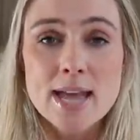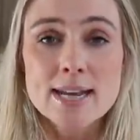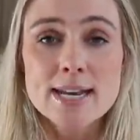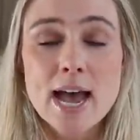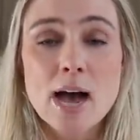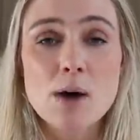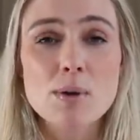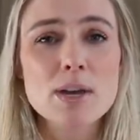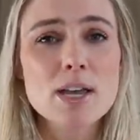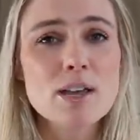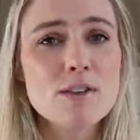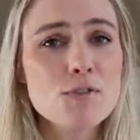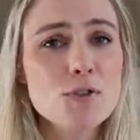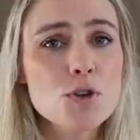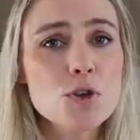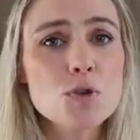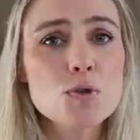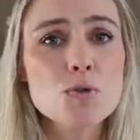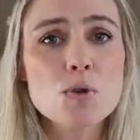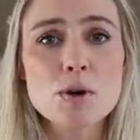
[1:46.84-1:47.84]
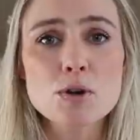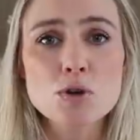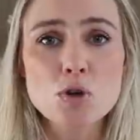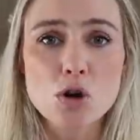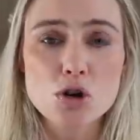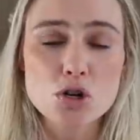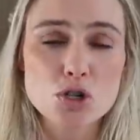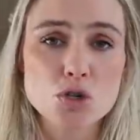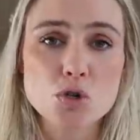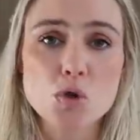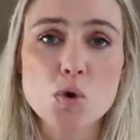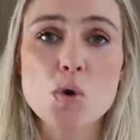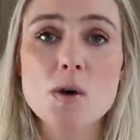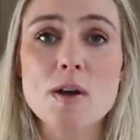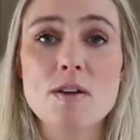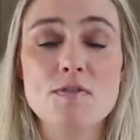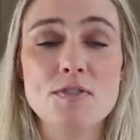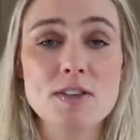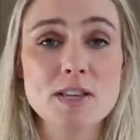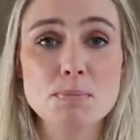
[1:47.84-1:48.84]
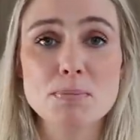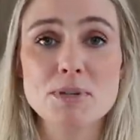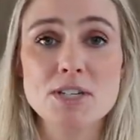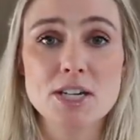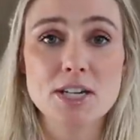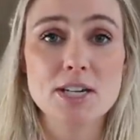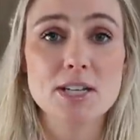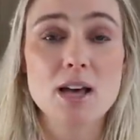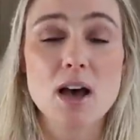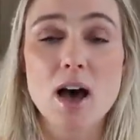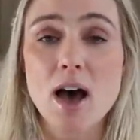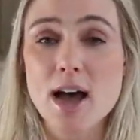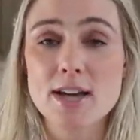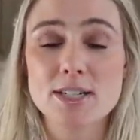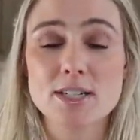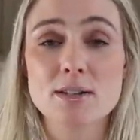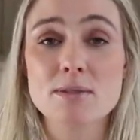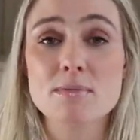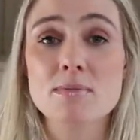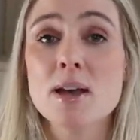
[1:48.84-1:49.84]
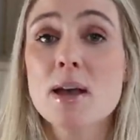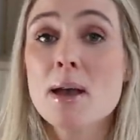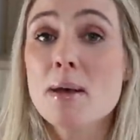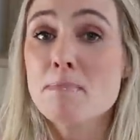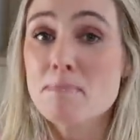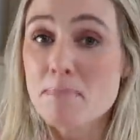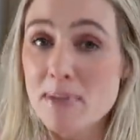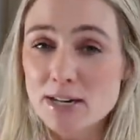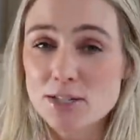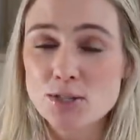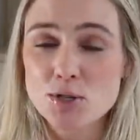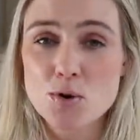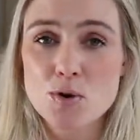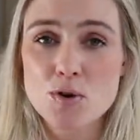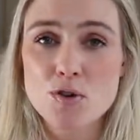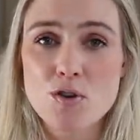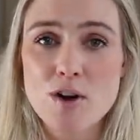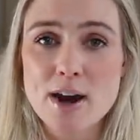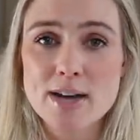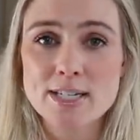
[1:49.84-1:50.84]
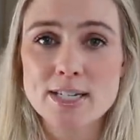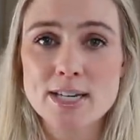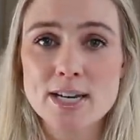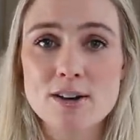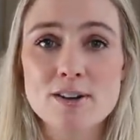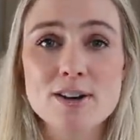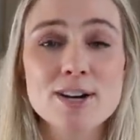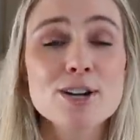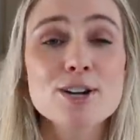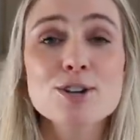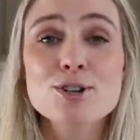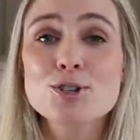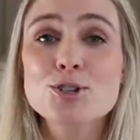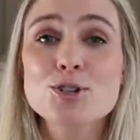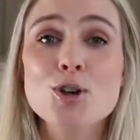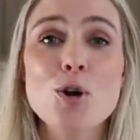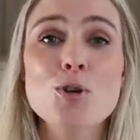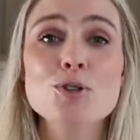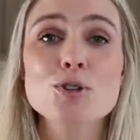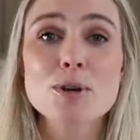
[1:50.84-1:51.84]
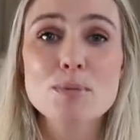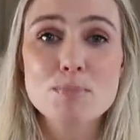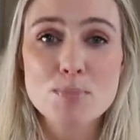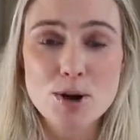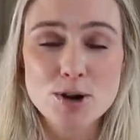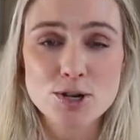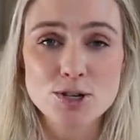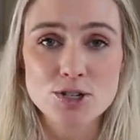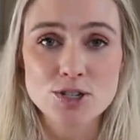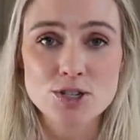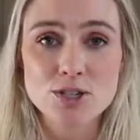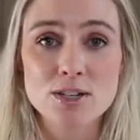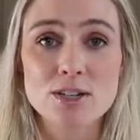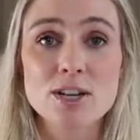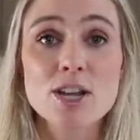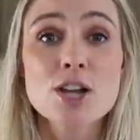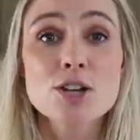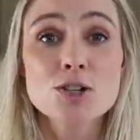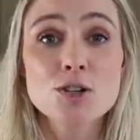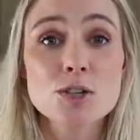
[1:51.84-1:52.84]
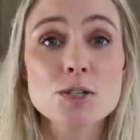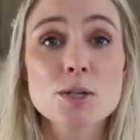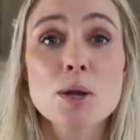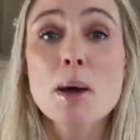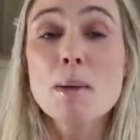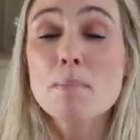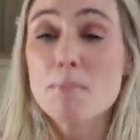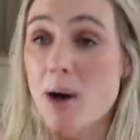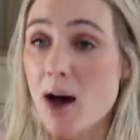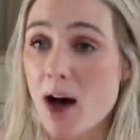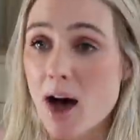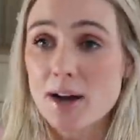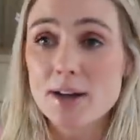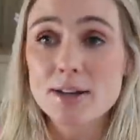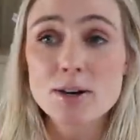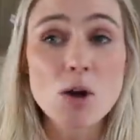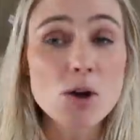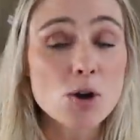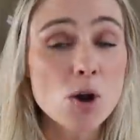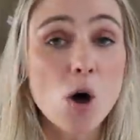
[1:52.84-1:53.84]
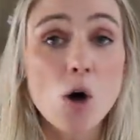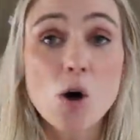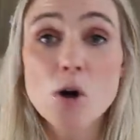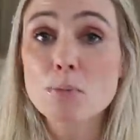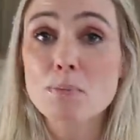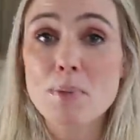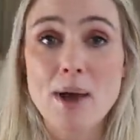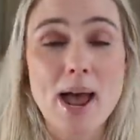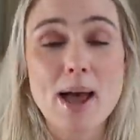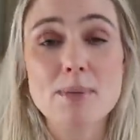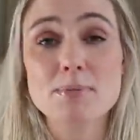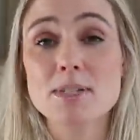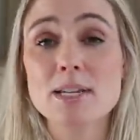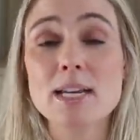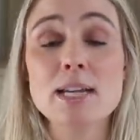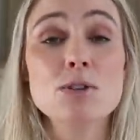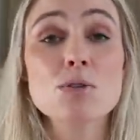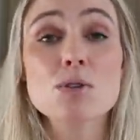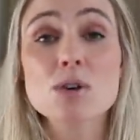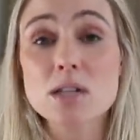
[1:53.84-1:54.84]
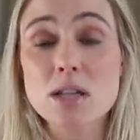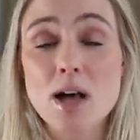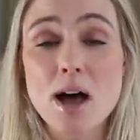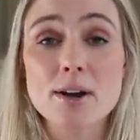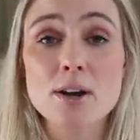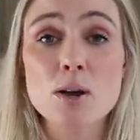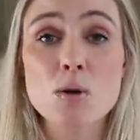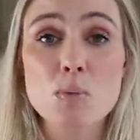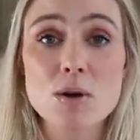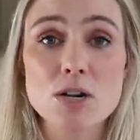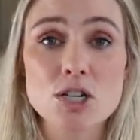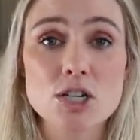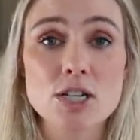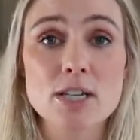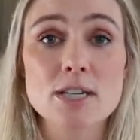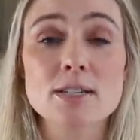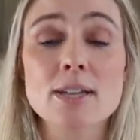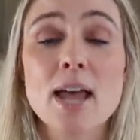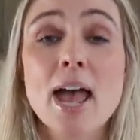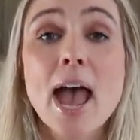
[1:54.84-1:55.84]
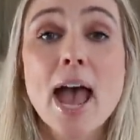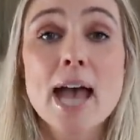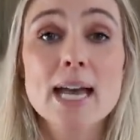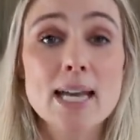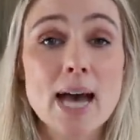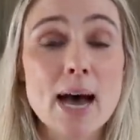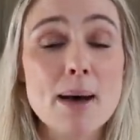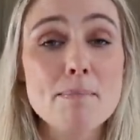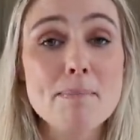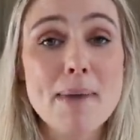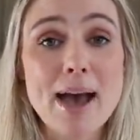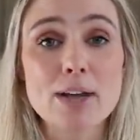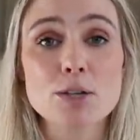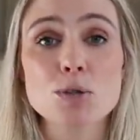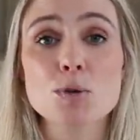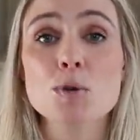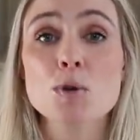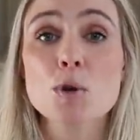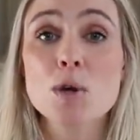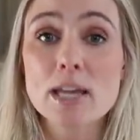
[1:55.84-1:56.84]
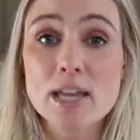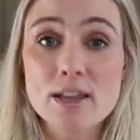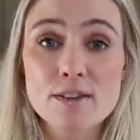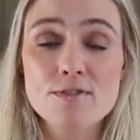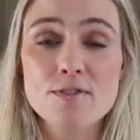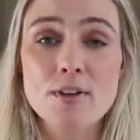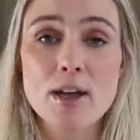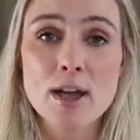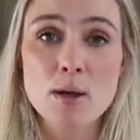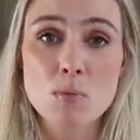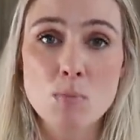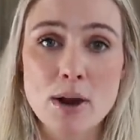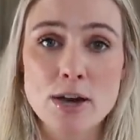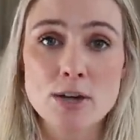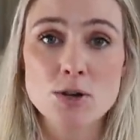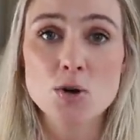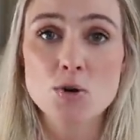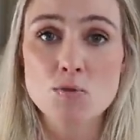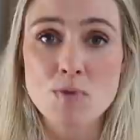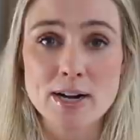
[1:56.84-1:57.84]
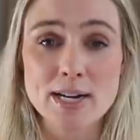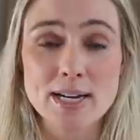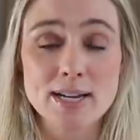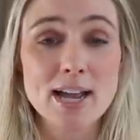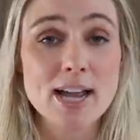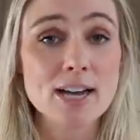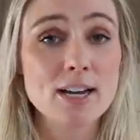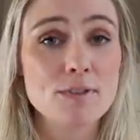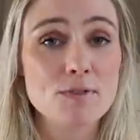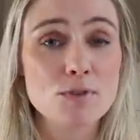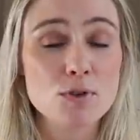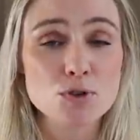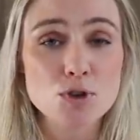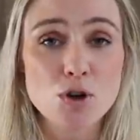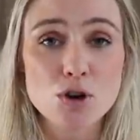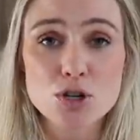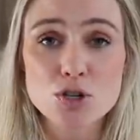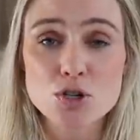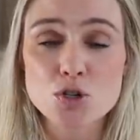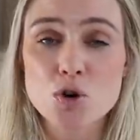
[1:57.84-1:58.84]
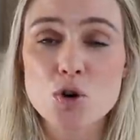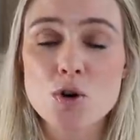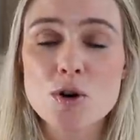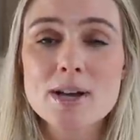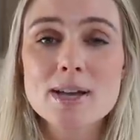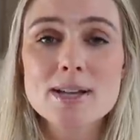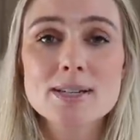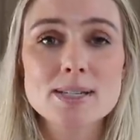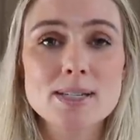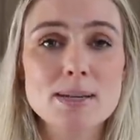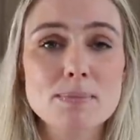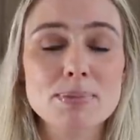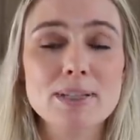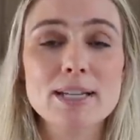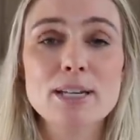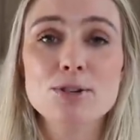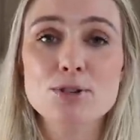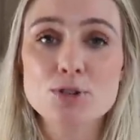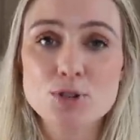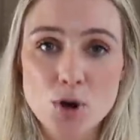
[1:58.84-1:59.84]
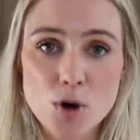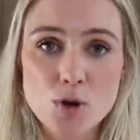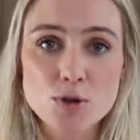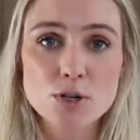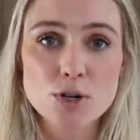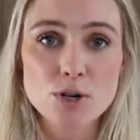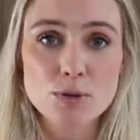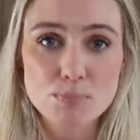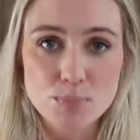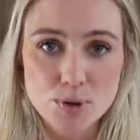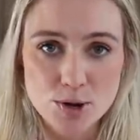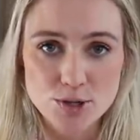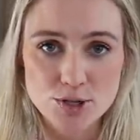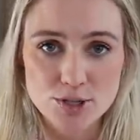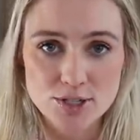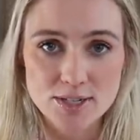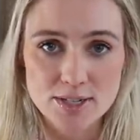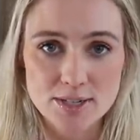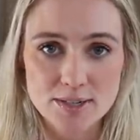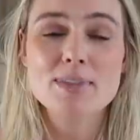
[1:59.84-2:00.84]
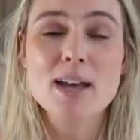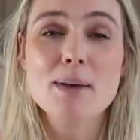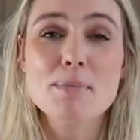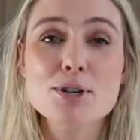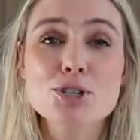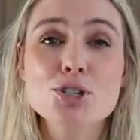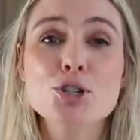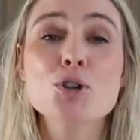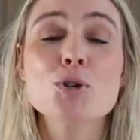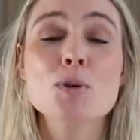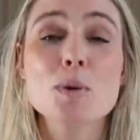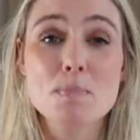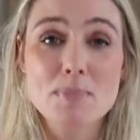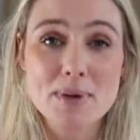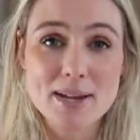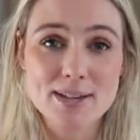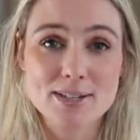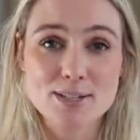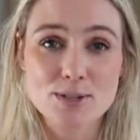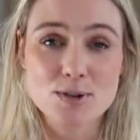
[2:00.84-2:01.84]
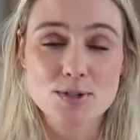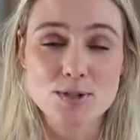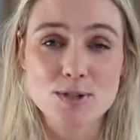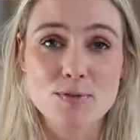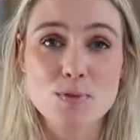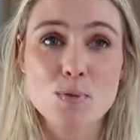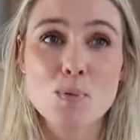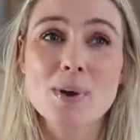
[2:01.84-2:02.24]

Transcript: Now, if you are not sure if this particular item meets your criteria, don't purchase it. Just park it on hold, perhaps in your Klarna wishlist, and come back to it if and when you're ready. And if you're not sure, simply don't purchase it. Number two, be exclusive.